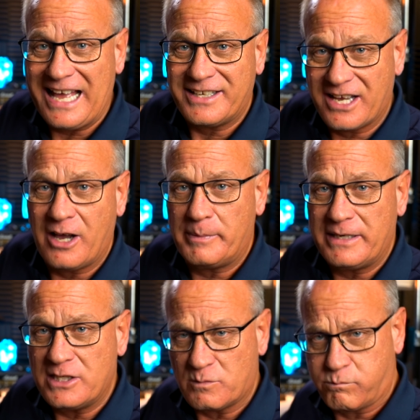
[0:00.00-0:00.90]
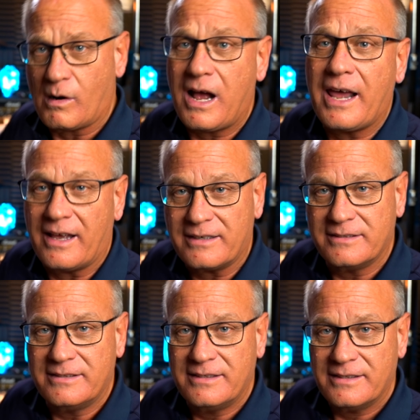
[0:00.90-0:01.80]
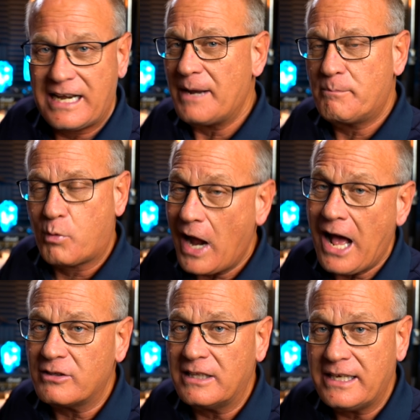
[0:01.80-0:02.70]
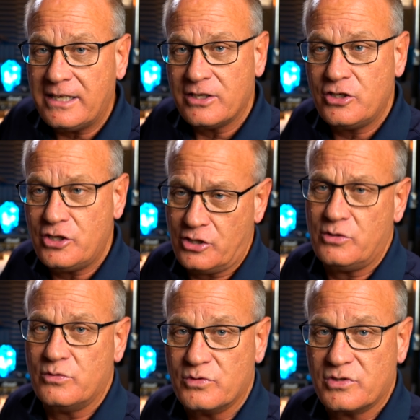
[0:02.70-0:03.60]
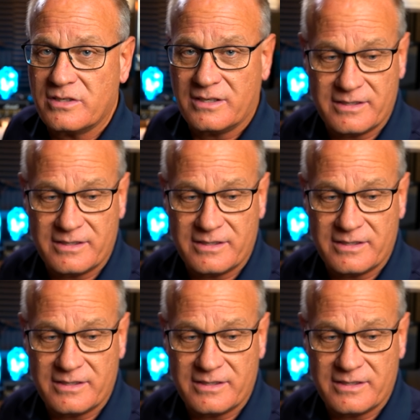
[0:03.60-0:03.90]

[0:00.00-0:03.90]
company's product that I proudly use.